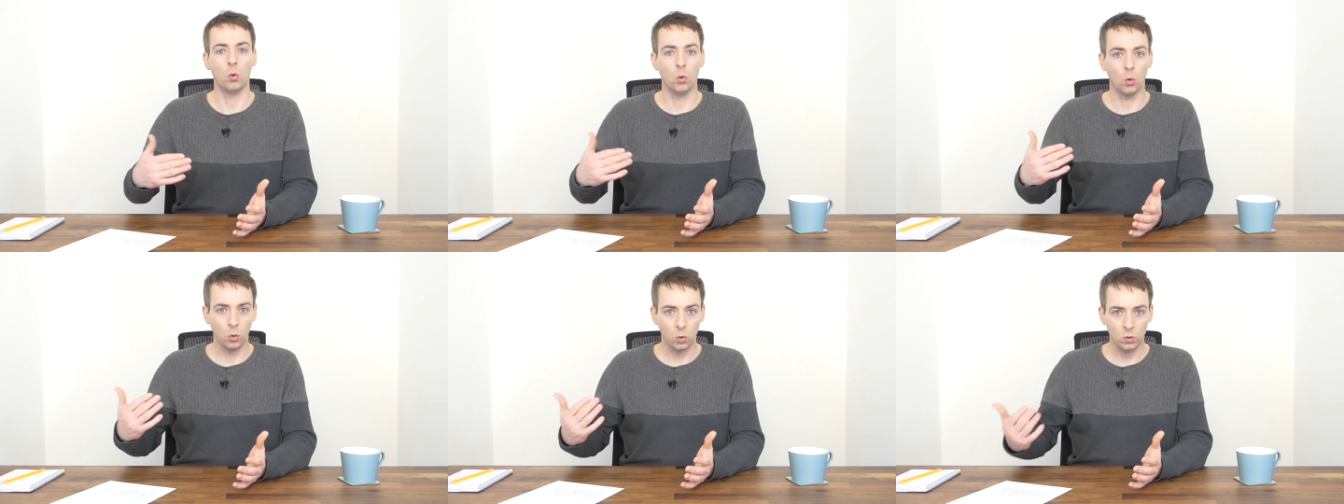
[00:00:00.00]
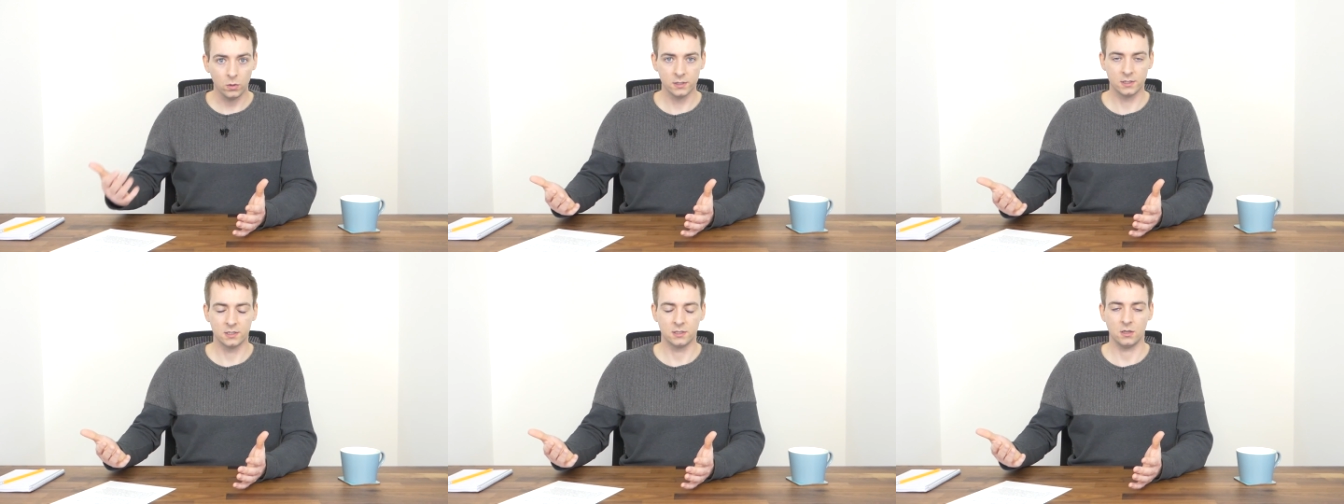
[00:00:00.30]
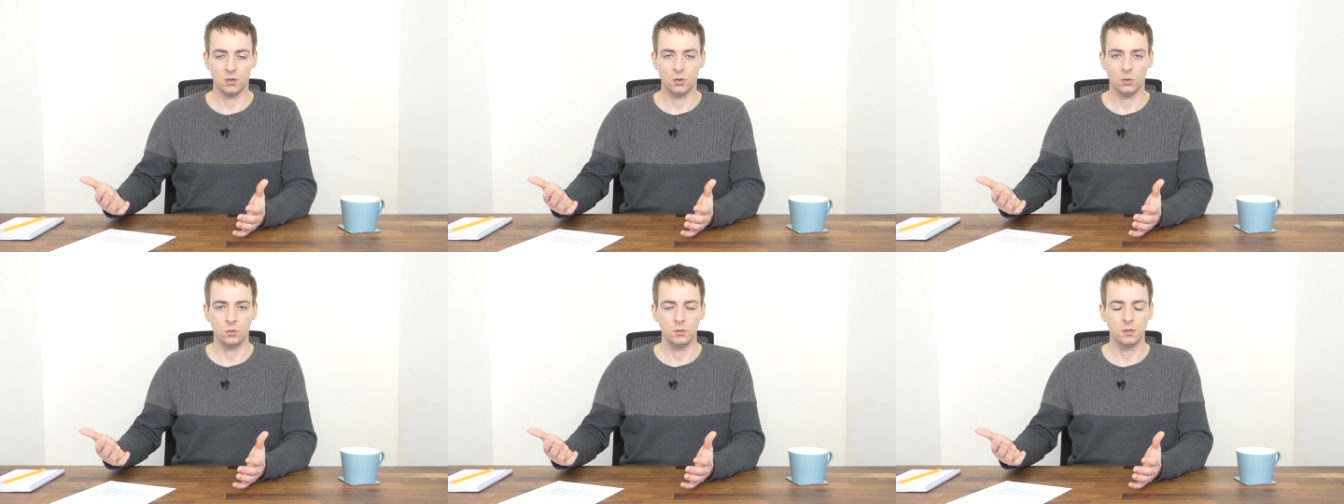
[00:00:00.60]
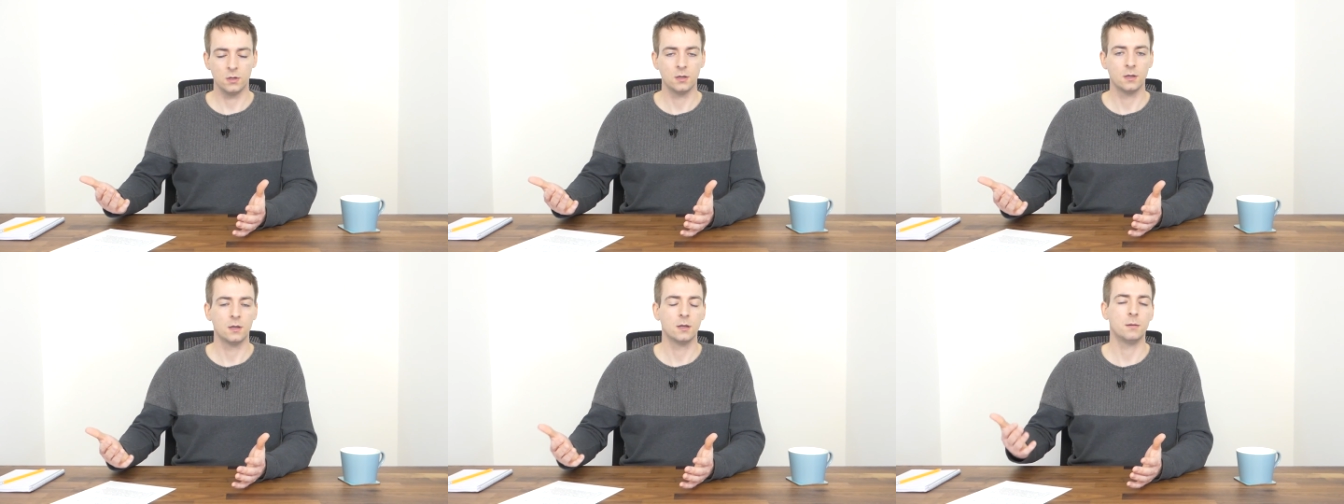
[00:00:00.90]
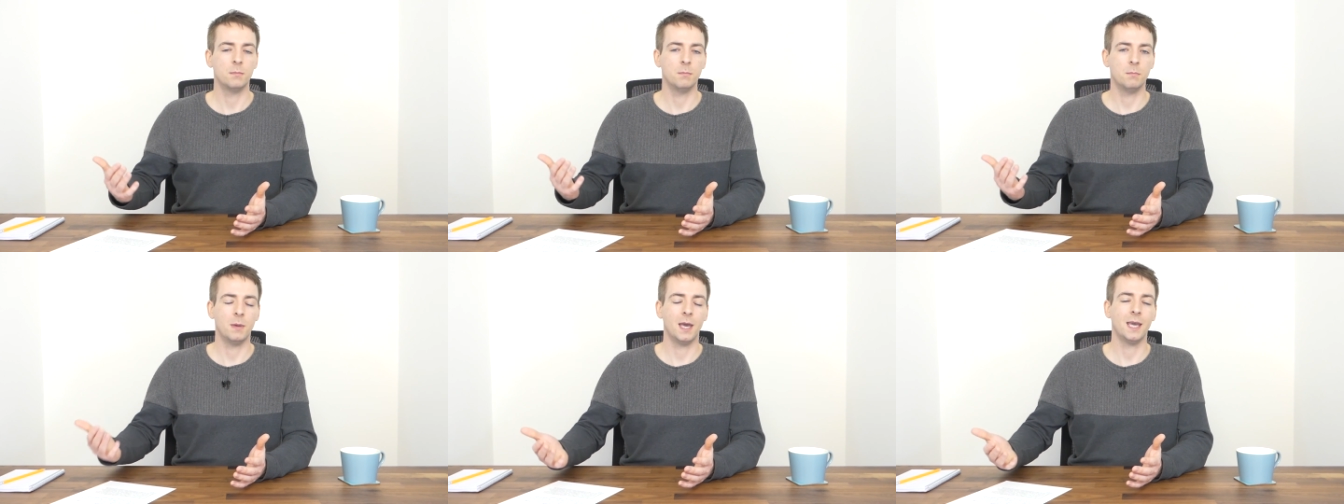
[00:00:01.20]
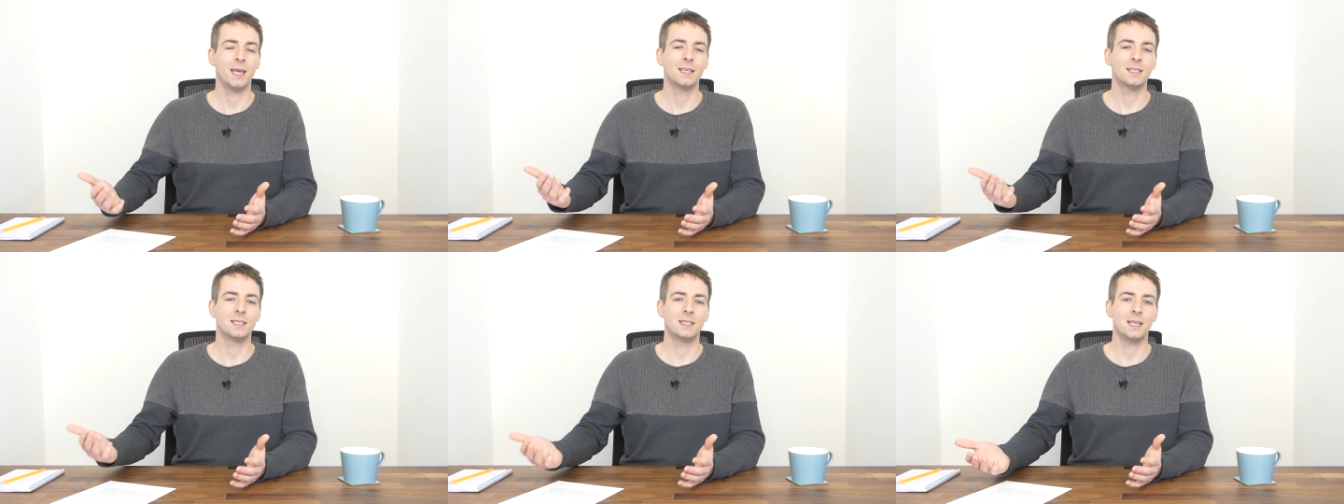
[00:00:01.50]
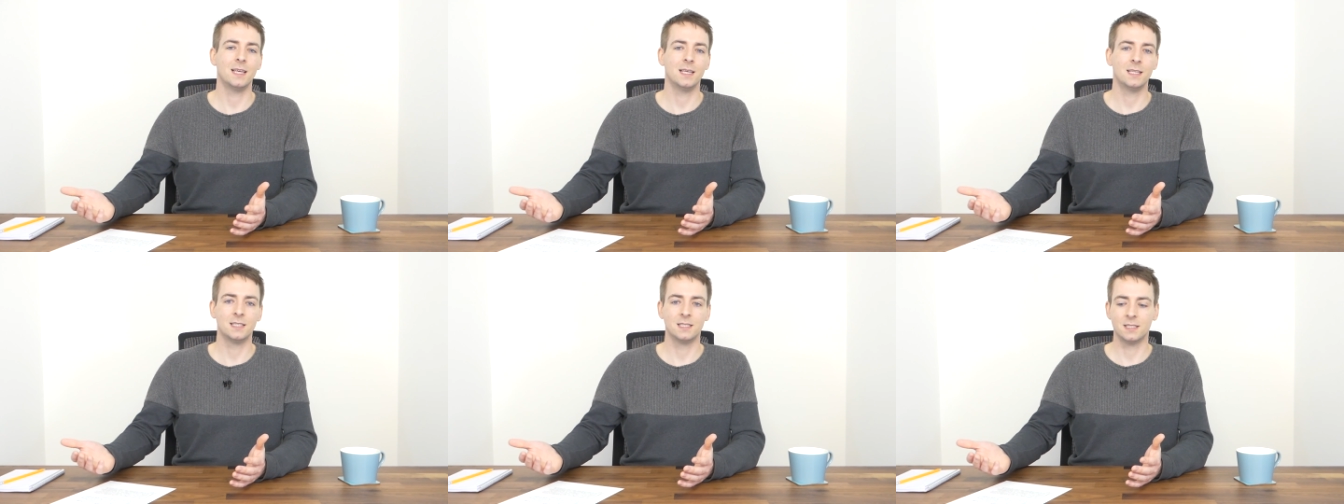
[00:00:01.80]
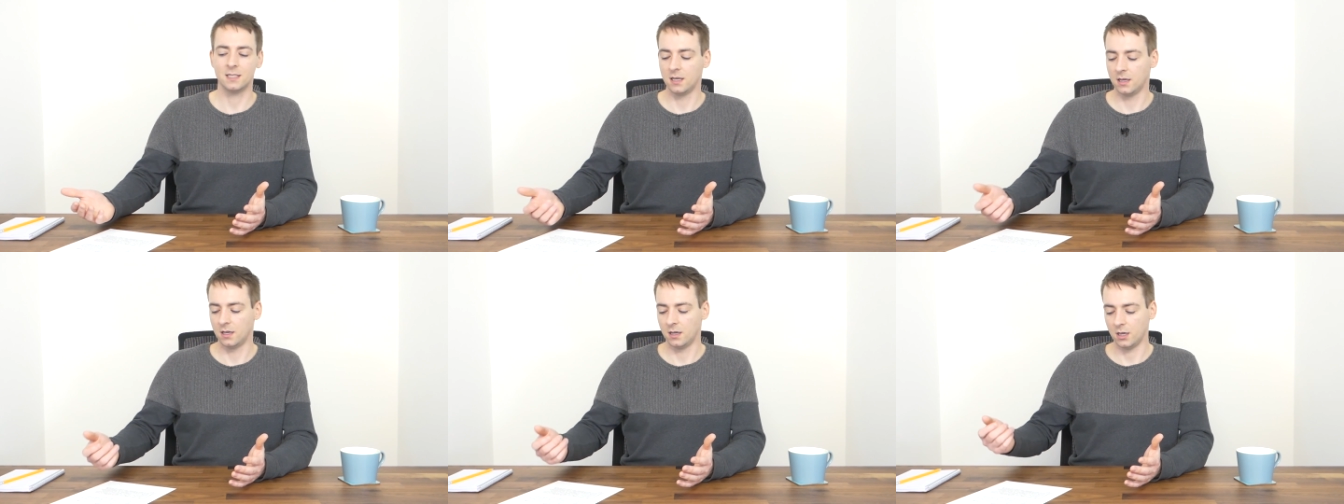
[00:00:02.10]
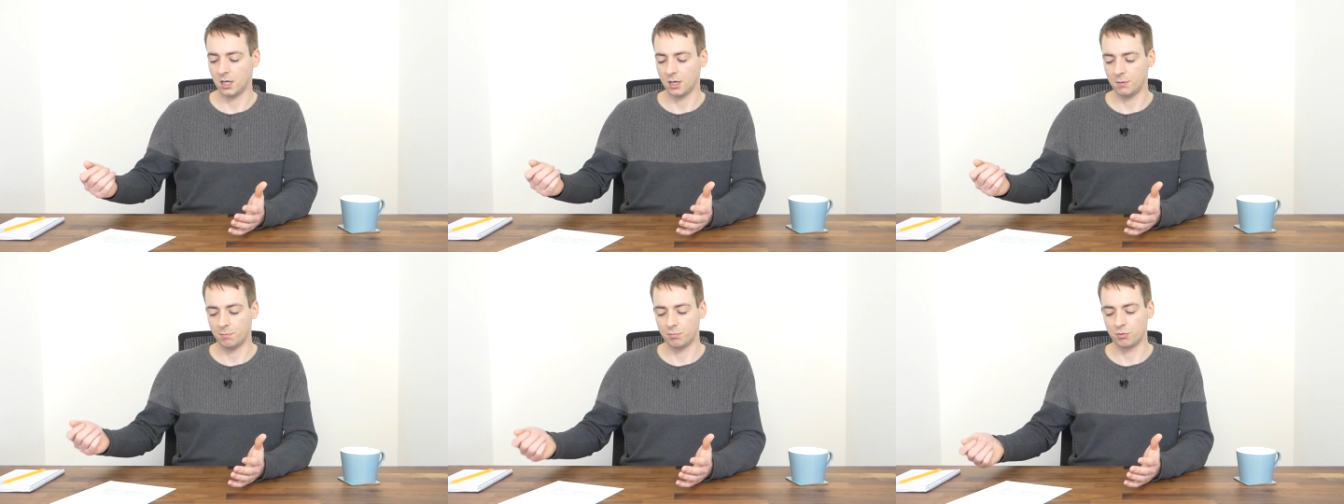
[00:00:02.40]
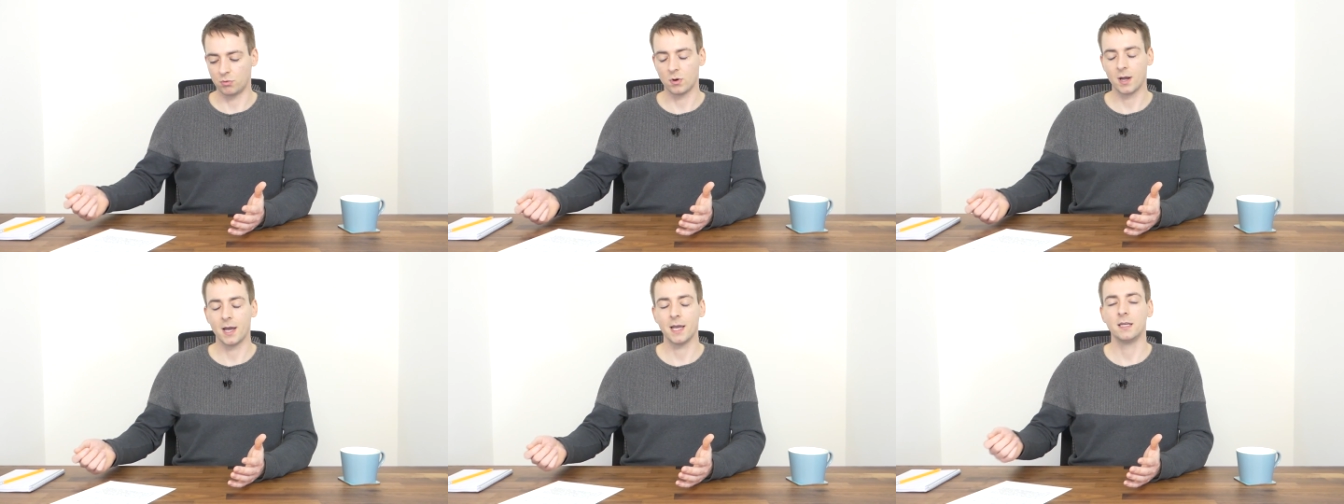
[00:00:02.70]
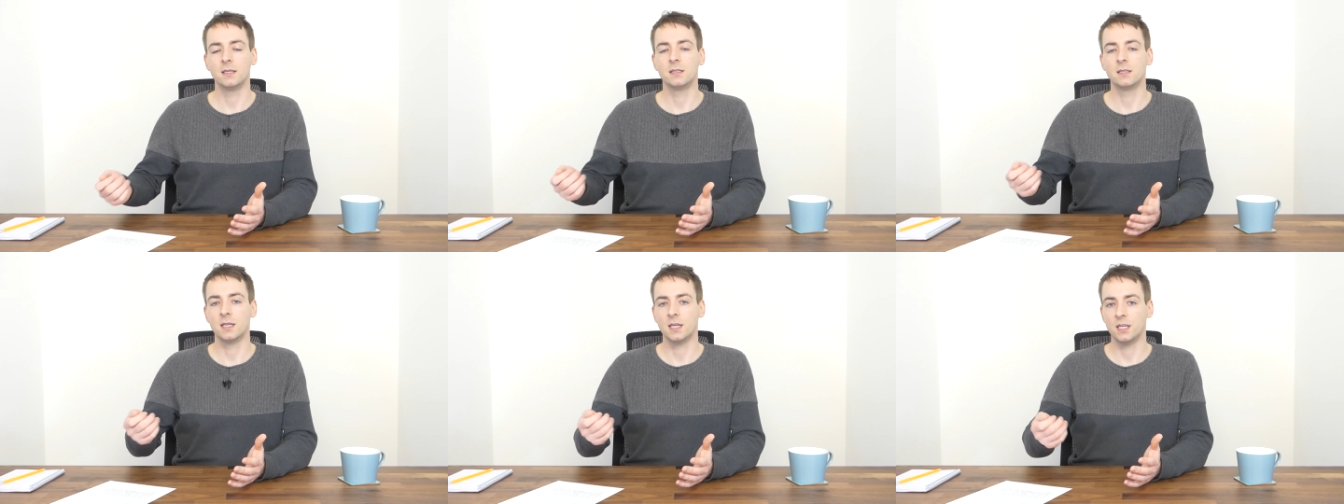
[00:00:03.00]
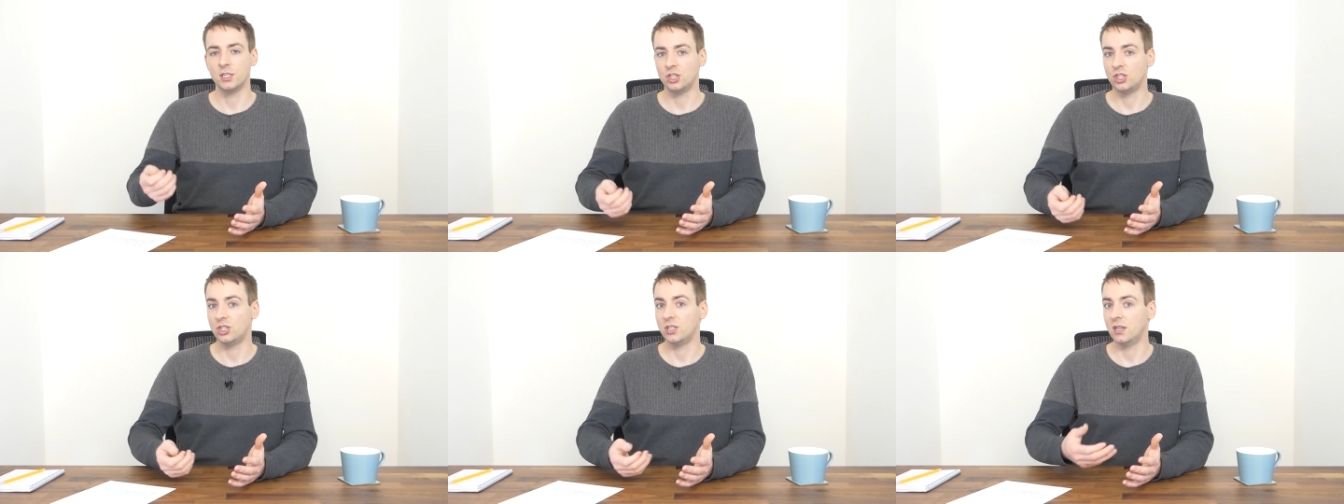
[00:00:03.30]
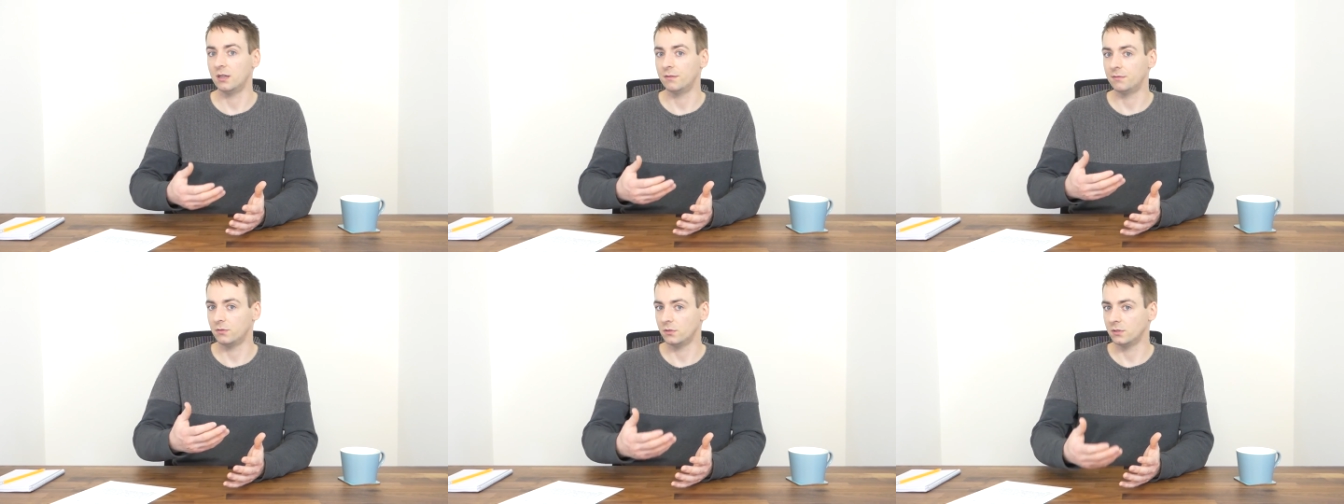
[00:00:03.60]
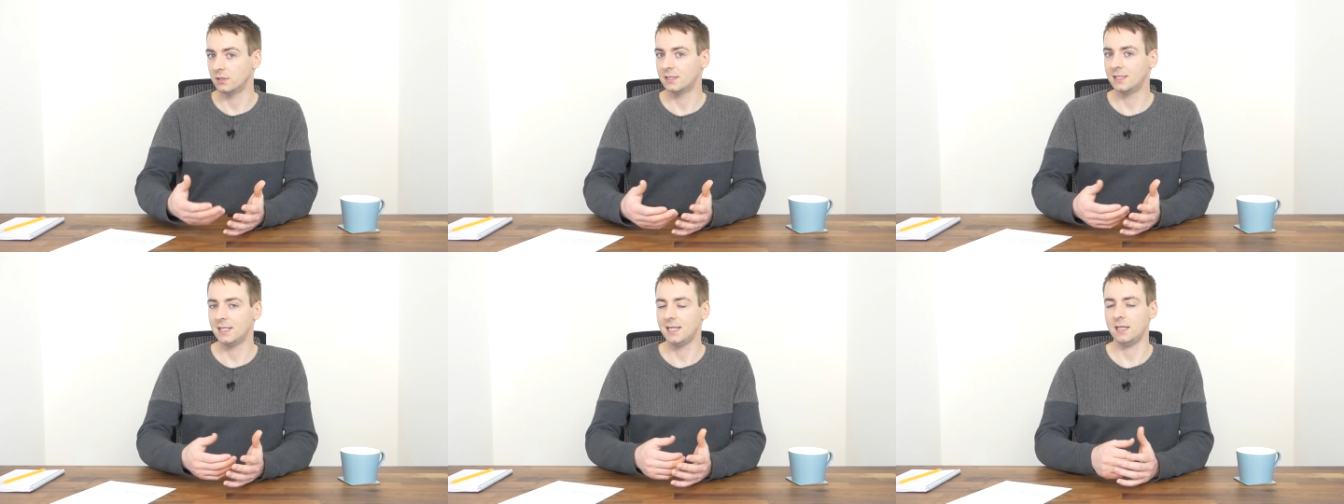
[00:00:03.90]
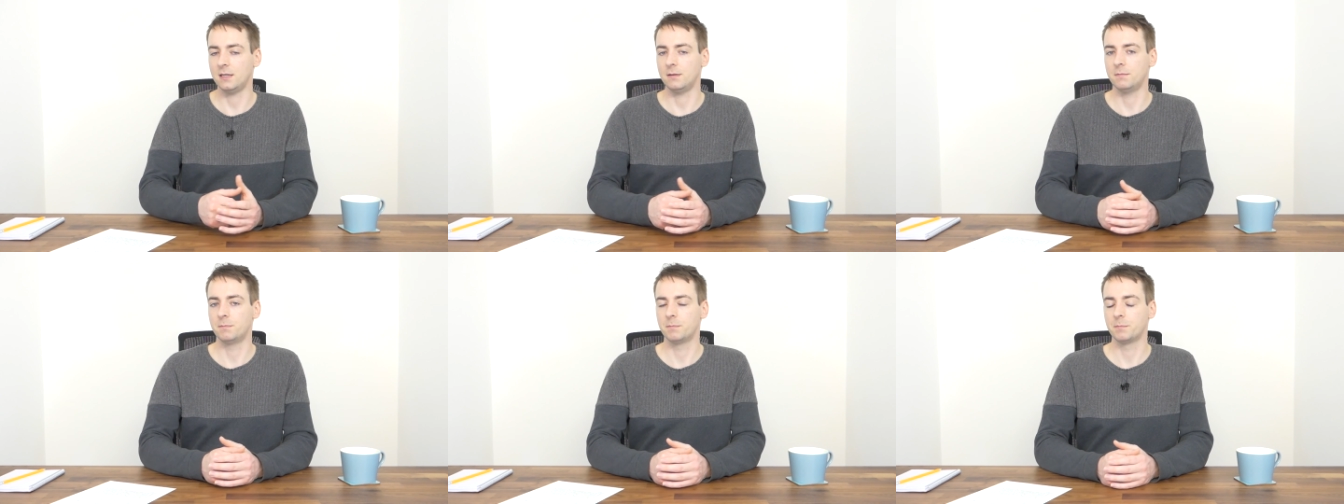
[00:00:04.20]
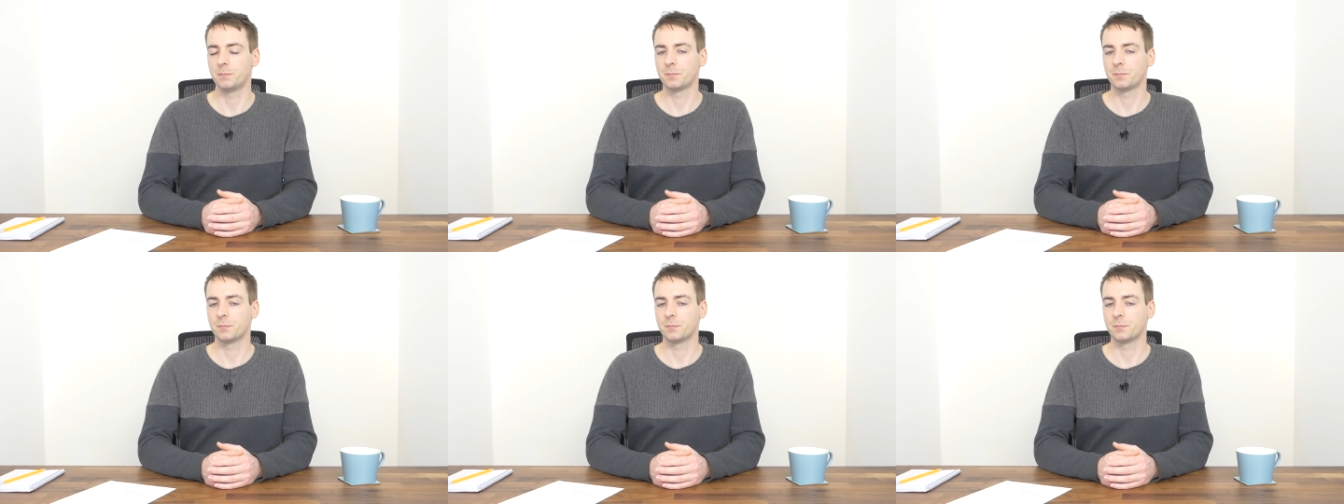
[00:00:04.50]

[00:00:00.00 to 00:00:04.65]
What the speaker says: also makes this a bright and cheerful scene.